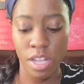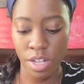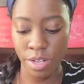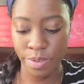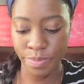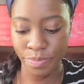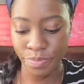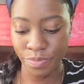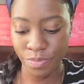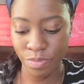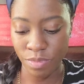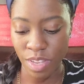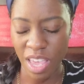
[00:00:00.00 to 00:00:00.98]

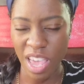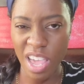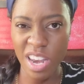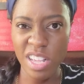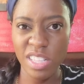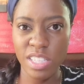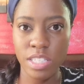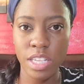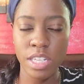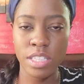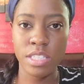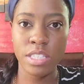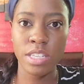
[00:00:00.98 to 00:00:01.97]
And
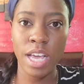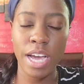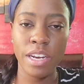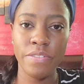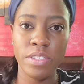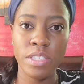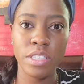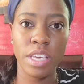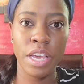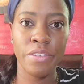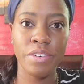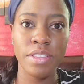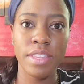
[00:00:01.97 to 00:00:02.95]
it's kind of a
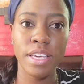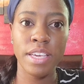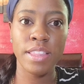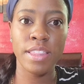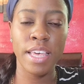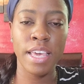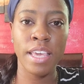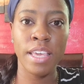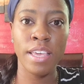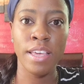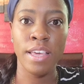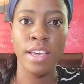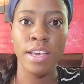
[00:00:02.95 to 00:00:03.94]
scary thing.
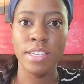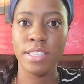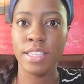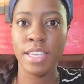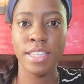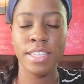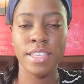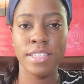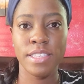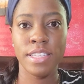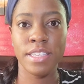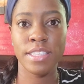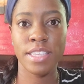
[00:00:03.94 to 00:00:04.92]
They say that these
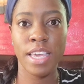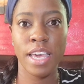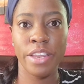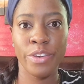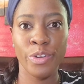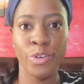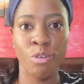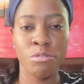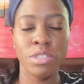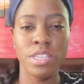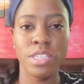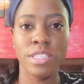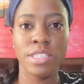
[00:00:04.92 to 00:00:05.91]
things can grow
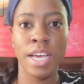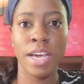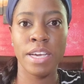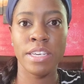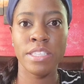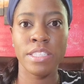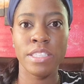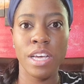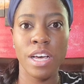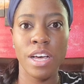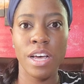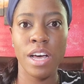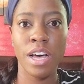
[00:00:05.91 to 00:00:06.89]
to the size
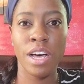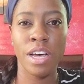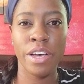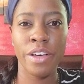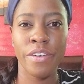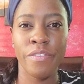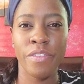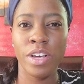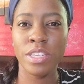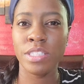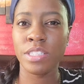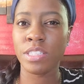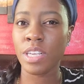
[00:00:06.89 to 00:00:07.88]
of a
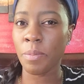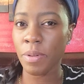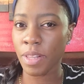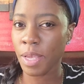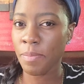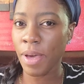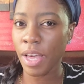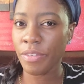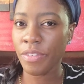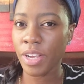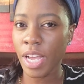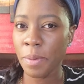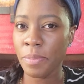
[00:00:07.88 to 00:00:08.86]
doubleA
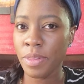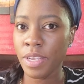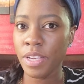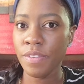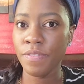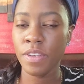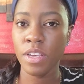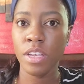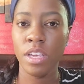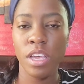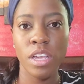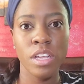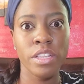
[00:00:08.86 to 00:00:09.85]
battery, I believe.
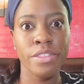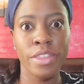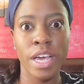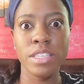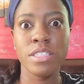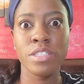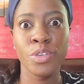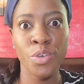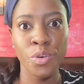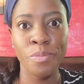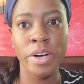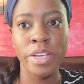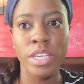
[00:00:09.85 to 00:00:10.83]
And that's
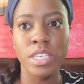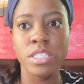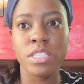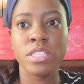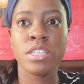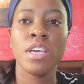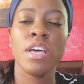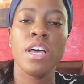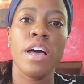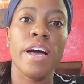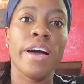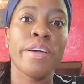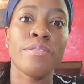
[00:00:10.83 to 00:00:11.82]
humongous.
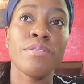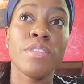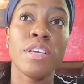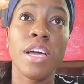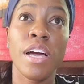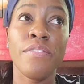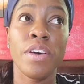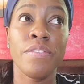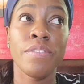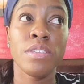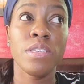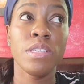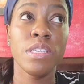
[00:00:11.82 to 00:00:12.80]
I don't think I've
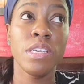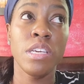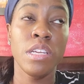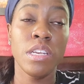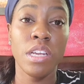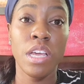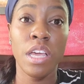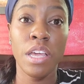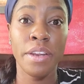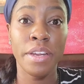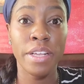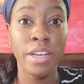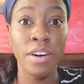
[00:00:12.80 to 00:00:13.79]
ever seen
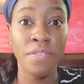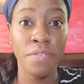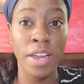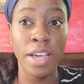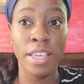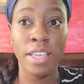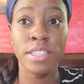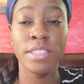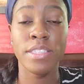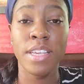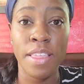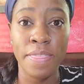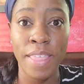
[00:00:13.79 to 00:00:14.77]
a flying
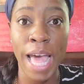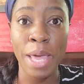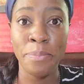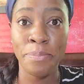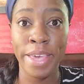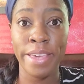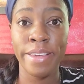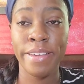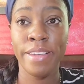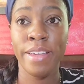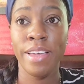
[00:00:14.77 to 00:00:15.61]
insect that big.